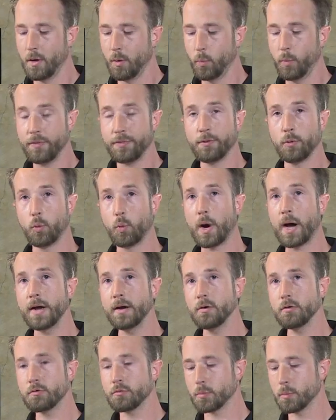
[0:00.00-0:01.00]
With the
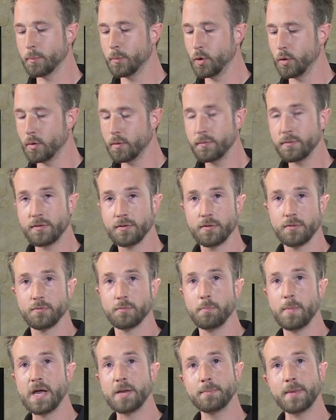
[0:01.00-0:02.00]
wires removed,
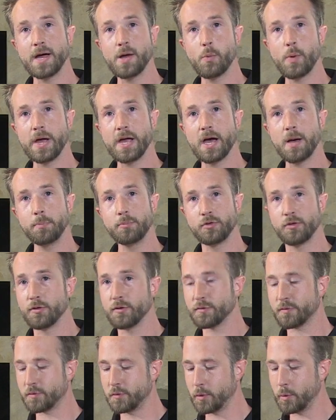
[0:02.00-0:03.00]
I've made my way up to
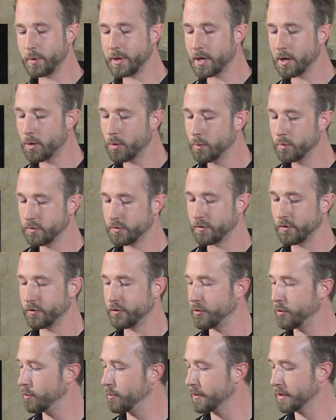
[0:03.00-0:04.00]
the studio to
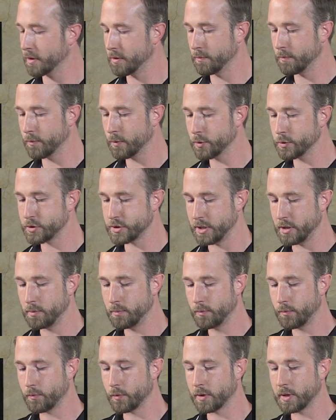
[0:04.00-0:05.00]
do the
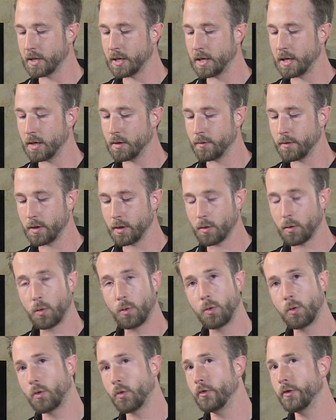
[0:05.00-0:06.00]
conversion for getting the
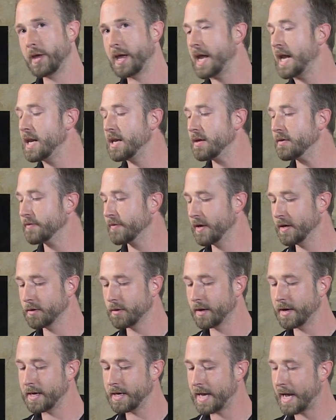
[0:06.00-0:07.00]
old 80s
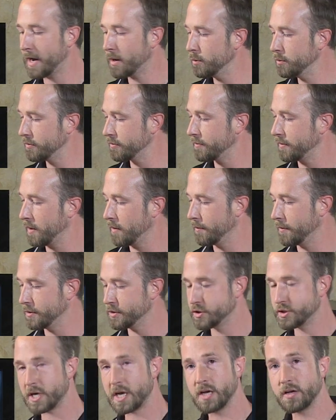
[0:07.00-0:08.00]
headlight out and the
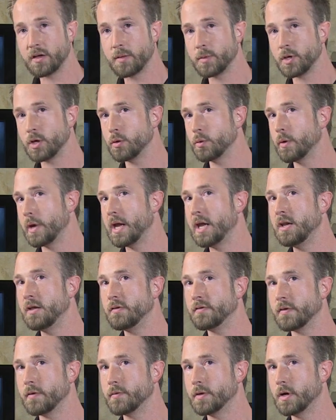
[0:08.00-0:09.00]
JW
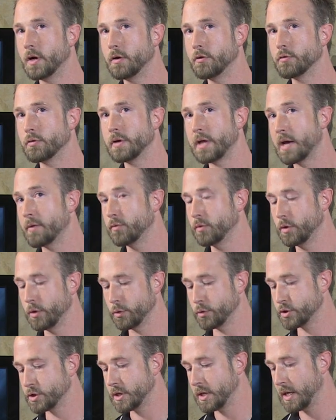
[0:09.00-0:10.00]
8700
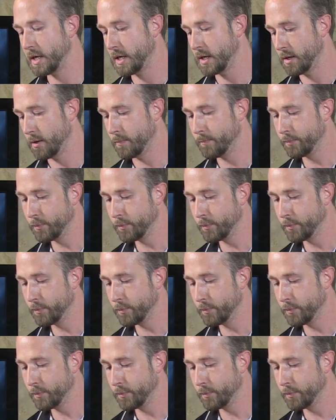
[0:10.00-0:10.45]
Evolution in.